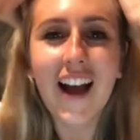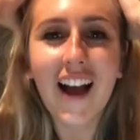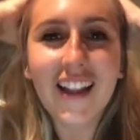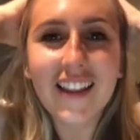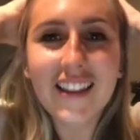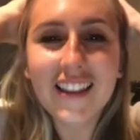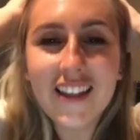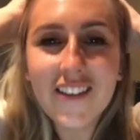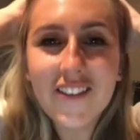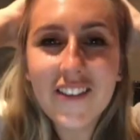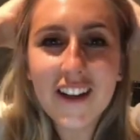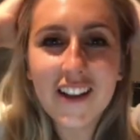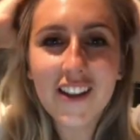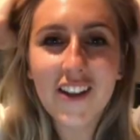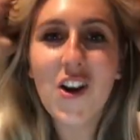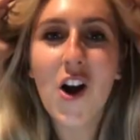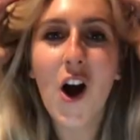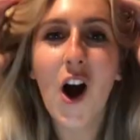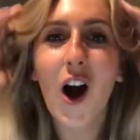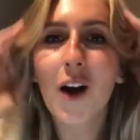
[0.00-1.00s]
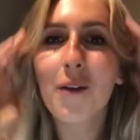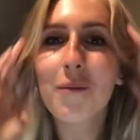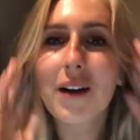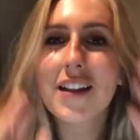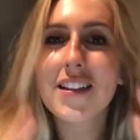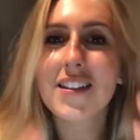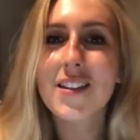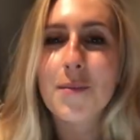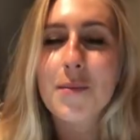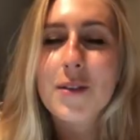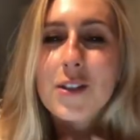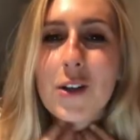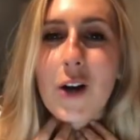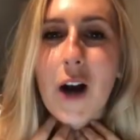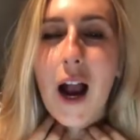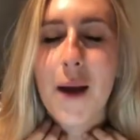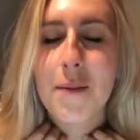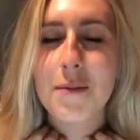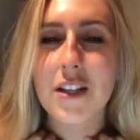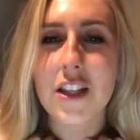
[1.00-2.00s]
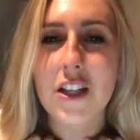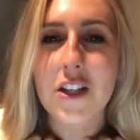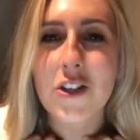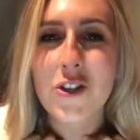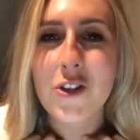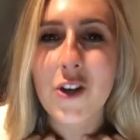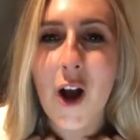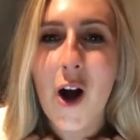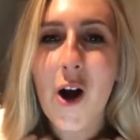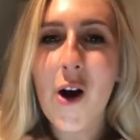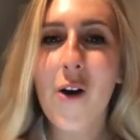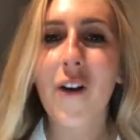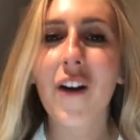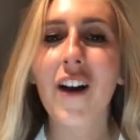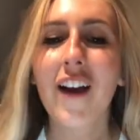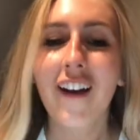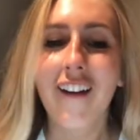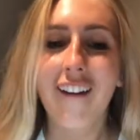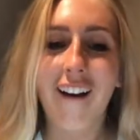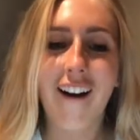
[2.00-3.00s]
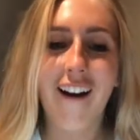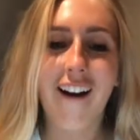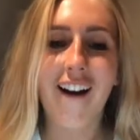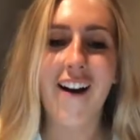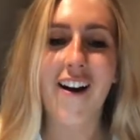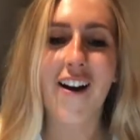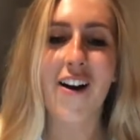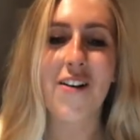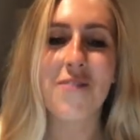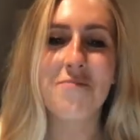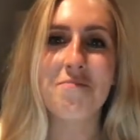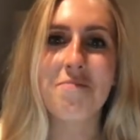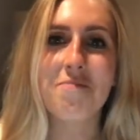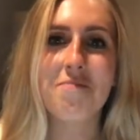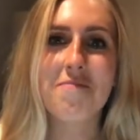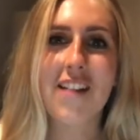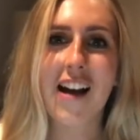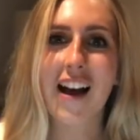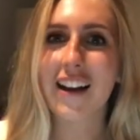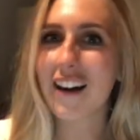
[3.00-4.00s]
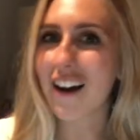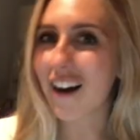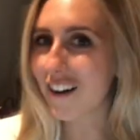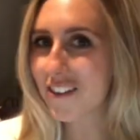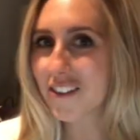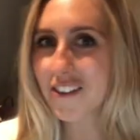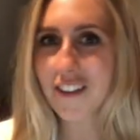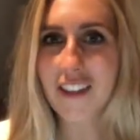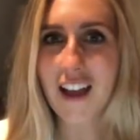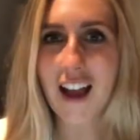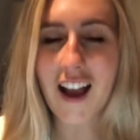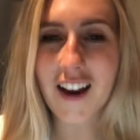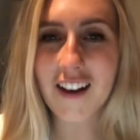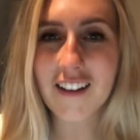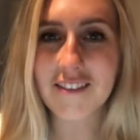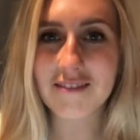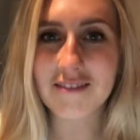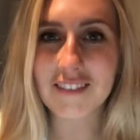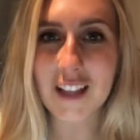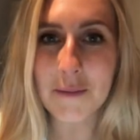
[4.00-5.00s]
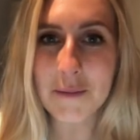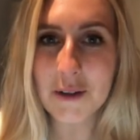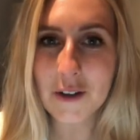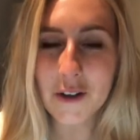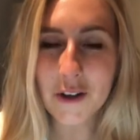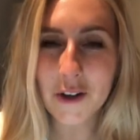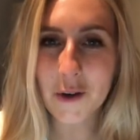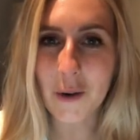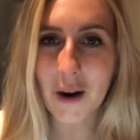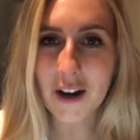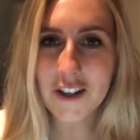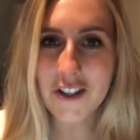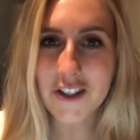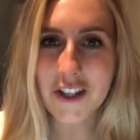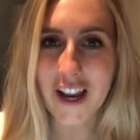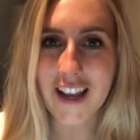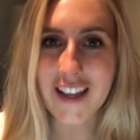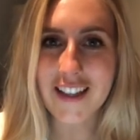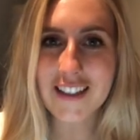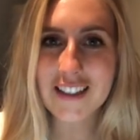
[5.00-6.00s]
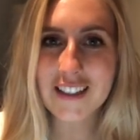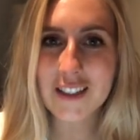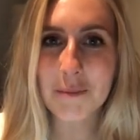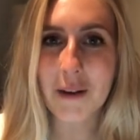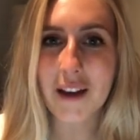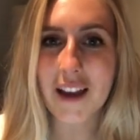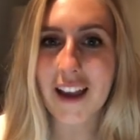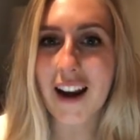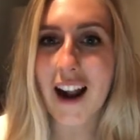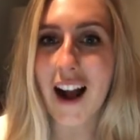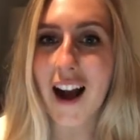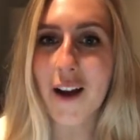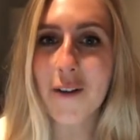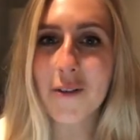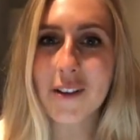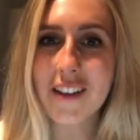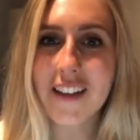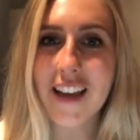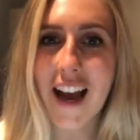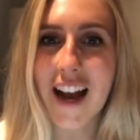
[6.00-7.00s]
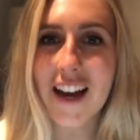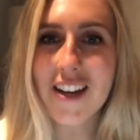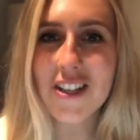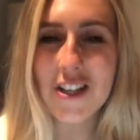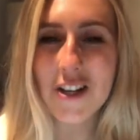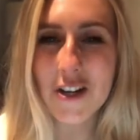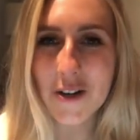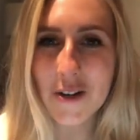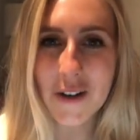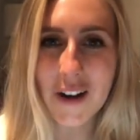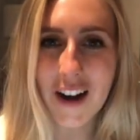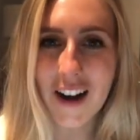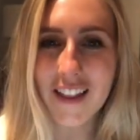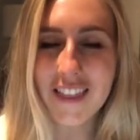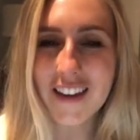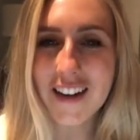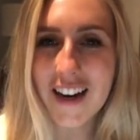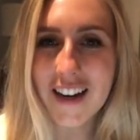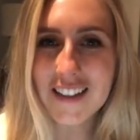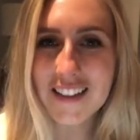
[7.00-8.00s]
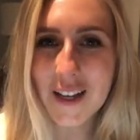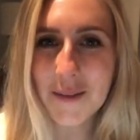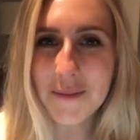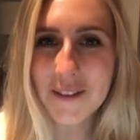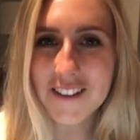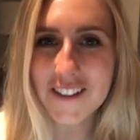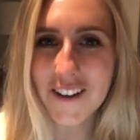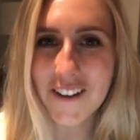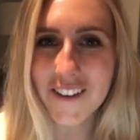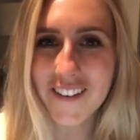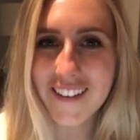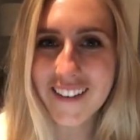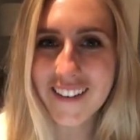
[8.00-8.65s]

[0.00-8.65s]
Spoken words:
Leave it in the comments, subscribe to the show. And other than that, let me know your questions, but I will catch you on the next episode.